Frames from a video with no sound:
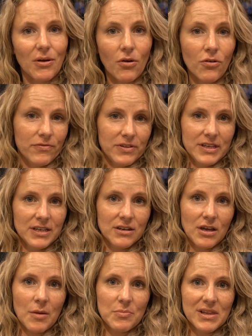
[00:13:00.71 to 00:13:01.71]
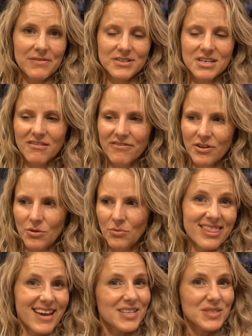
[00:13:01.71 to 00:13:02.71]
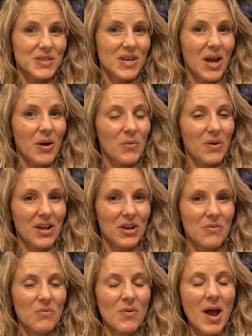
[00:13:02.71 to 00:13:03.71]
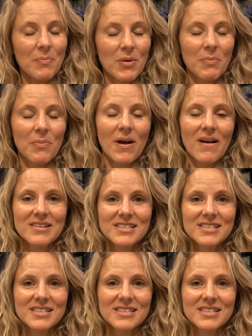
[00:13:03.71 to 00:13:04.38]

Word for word: hopefully an uplifting film. That's how we're gonna wrap up our